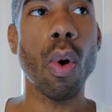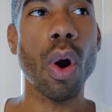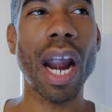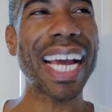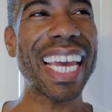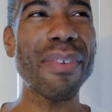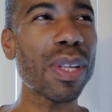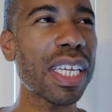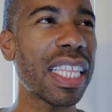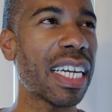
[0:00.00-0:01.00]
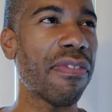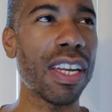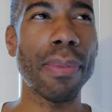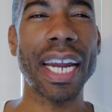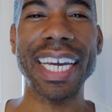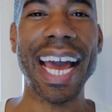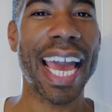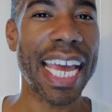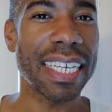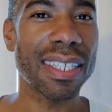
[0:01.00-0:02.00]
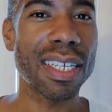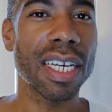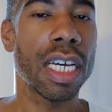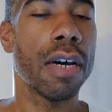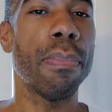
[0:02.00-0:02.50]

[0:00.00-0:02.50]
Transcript: or I can't really think of anybody I hate.